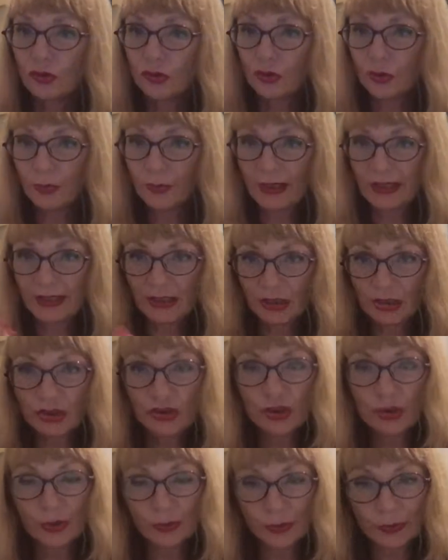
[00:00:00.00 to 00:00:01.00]
to
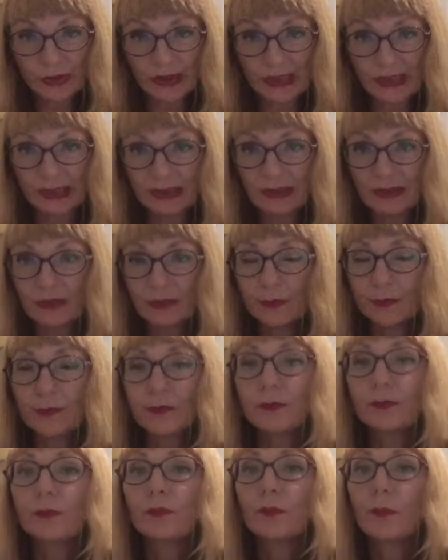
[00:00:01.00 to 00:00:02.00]
manage your weight
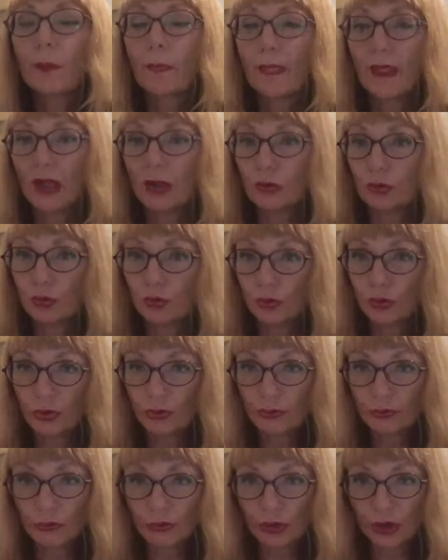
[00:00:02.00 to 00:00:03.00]
to
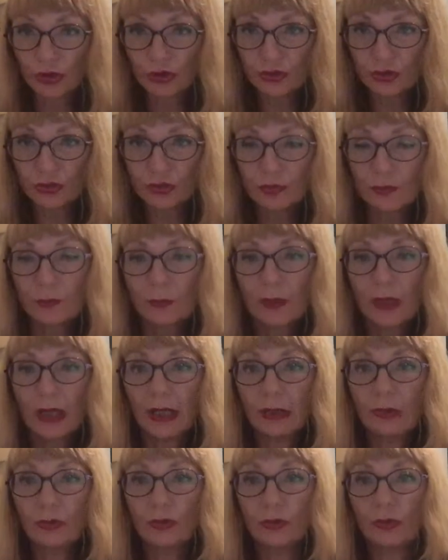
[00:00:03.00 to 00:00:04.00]
the front
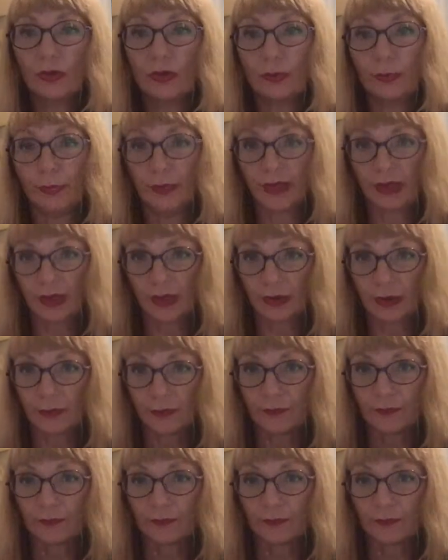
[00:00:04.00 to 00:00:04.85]
and to the back.